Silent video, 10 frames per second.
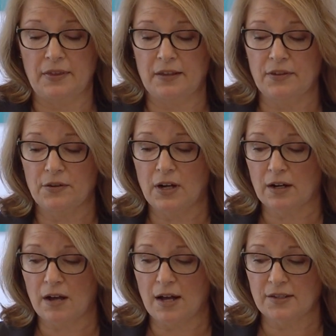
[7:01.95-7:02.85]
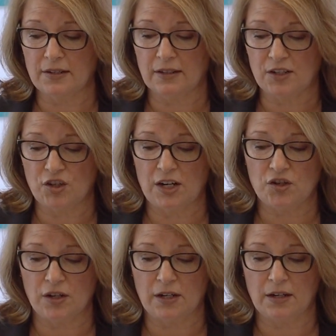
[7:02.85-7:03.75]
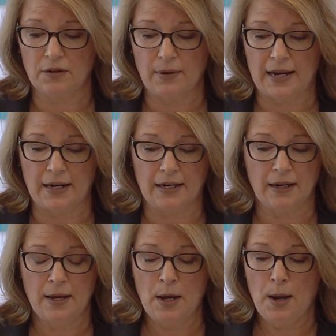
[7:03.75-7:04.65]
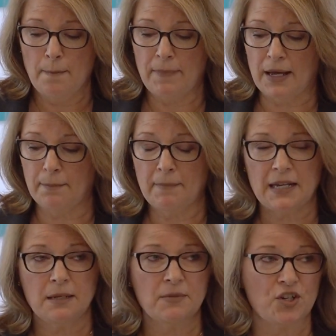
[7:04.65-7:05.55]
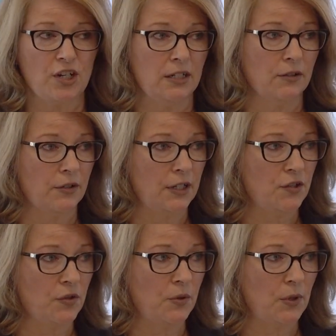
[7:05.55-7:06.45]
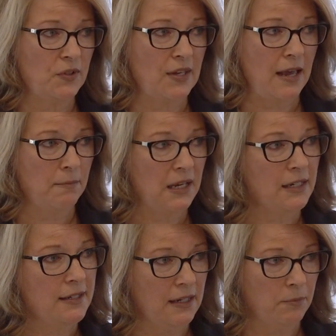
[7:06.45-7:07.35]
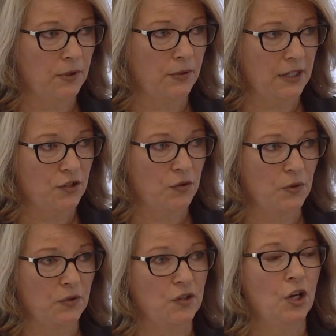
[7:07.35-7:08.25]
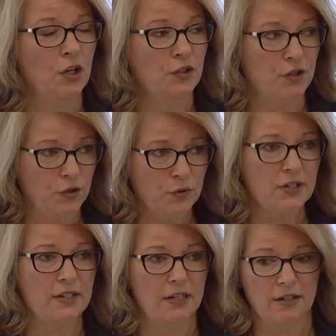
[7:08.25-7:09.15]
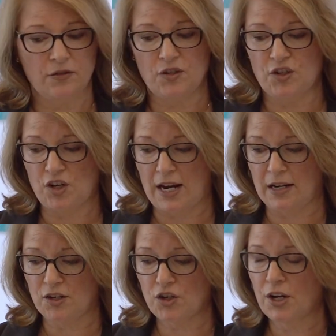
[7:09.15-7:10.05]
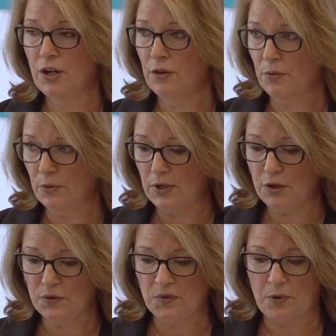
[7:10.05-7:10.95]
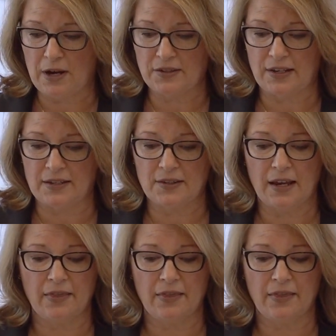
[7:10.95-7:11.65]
in that they're not constantly changing and iterating. But many machine learning tools and many deep learning tools do continue to change through the use process.